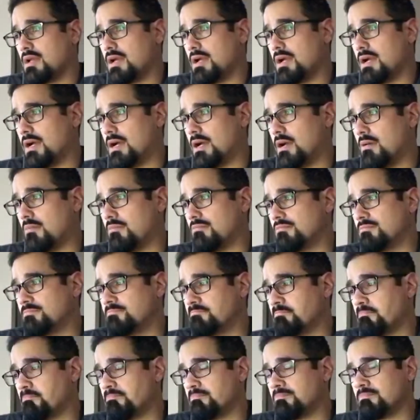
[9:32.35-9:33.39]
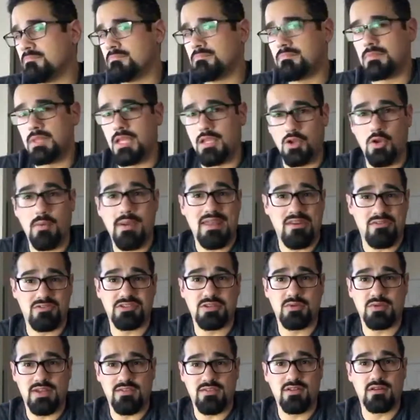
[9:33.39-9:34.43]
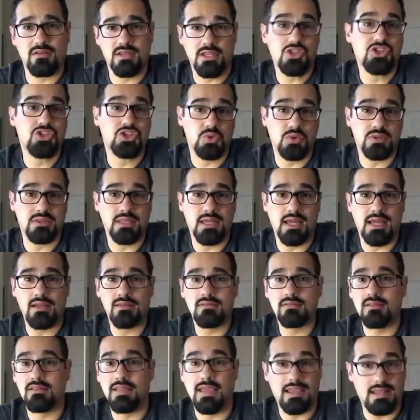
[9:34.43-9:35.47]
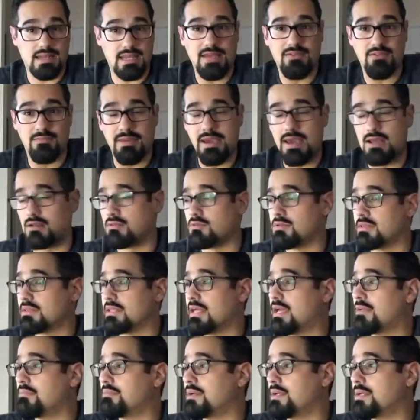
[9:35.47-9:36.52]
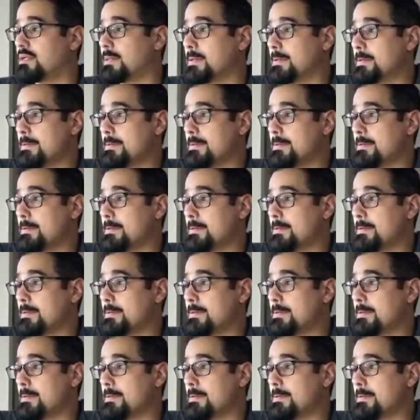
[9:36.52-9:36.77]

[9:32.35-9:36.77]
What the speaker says: I know Anderson would have an issue with that, and they can have a battle with that, but